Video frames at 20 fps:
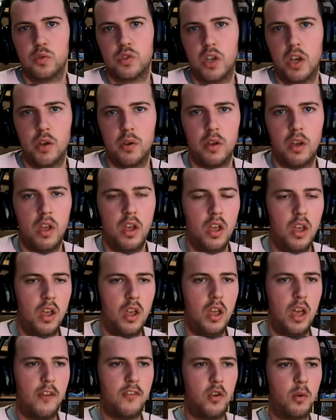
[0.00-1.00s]
So
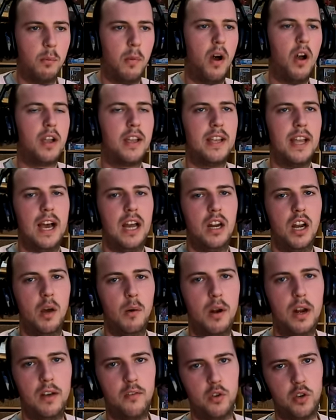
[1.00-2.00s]
if you're marking at a
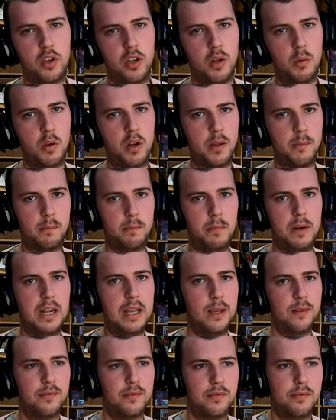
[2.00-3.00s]
lower level, you're going to want to
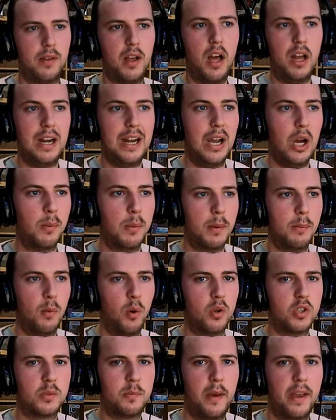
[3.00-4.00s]
leave a little bit
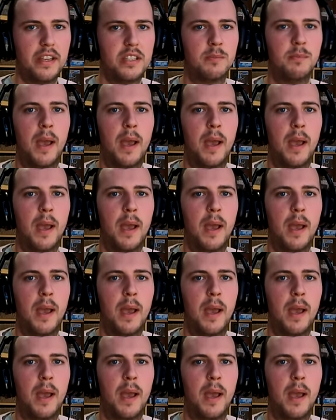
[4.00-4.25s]
more space,